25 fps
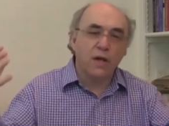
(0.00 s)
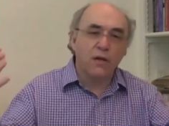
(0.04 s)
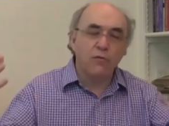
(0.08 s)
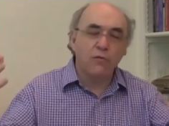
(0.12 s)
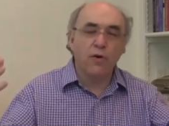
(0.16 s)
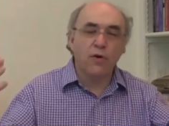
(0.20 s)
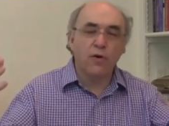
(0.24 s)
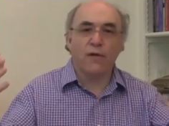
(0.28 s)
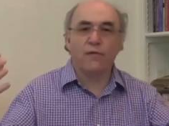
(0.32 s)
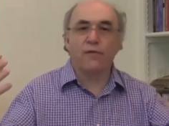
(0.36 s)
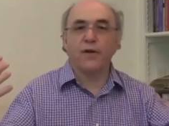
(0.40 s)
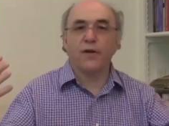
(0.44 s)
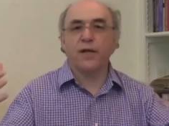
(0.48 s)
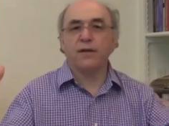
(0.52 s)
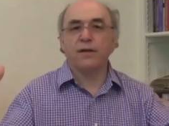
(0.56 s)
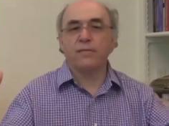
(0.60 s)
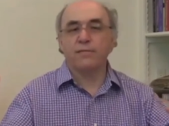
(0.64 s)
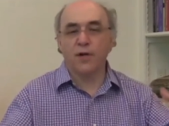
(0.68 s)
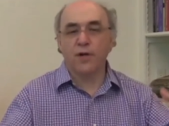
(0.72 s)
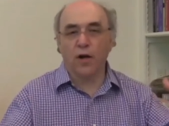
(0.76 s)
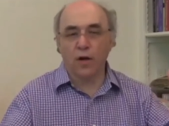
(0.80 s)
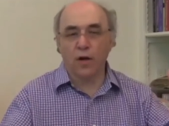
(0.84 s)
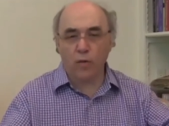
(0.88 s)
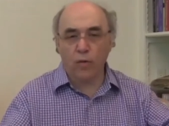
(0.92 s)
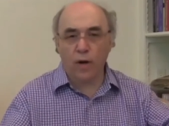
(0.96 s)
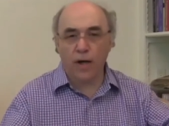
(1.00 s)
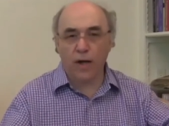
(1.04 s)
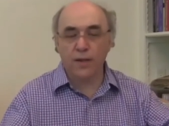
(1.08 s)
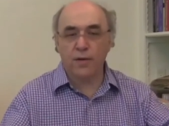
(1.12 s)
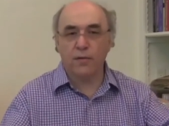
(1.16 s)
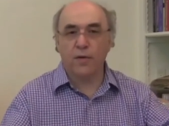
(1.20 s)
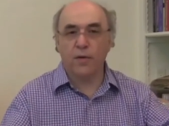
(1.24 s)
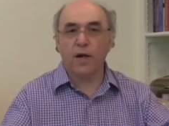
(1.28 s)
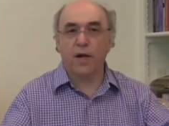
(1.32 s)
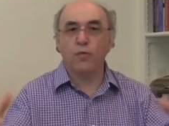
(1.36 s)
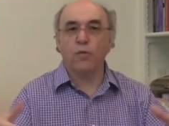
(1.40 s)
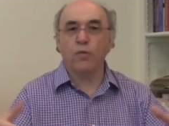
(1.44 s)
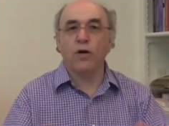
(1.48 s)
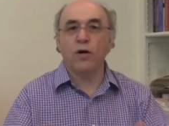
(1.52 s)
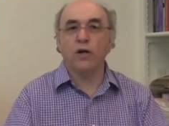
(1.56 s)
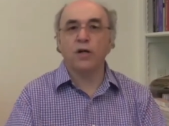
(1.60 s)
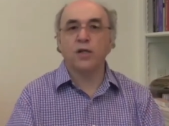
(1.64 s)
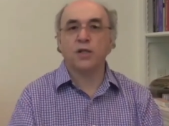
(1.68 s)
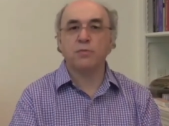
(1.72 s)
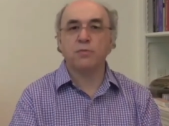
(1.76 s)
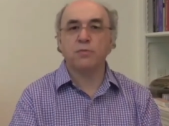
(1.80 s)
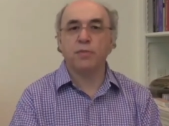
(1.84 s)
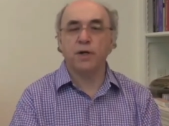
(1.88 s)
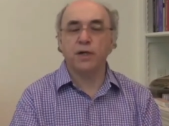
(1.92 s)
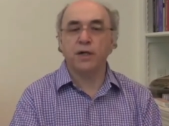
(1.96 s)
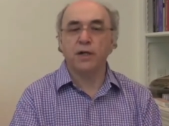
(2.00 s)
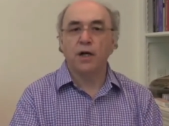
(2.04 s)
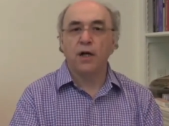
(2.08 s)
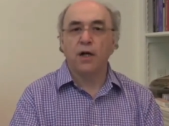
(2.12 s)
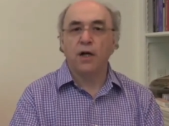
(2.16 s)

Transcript: roughly, not quite the way it works, but